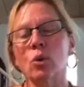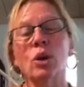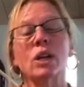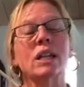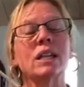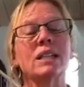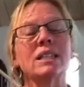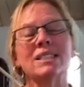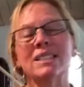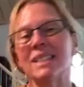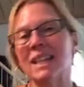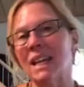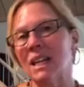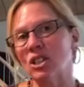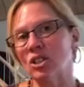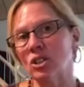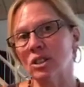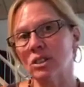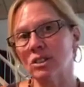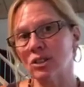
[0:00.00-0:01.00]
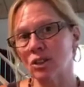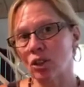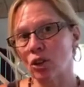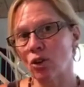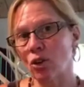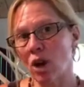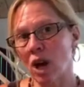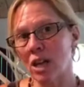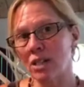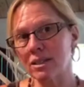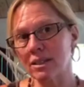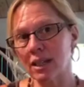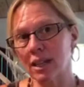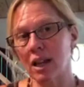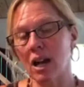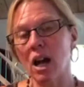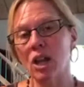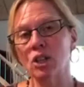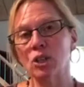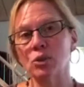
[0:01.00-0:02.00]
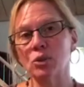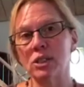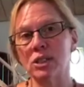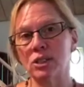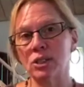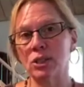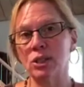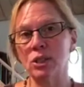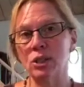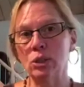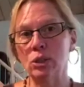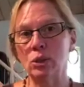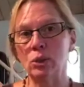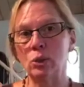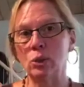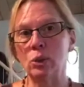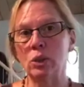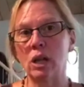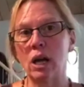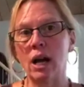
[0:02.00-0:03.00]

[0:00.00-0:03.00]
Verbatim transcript: organizations across the country too.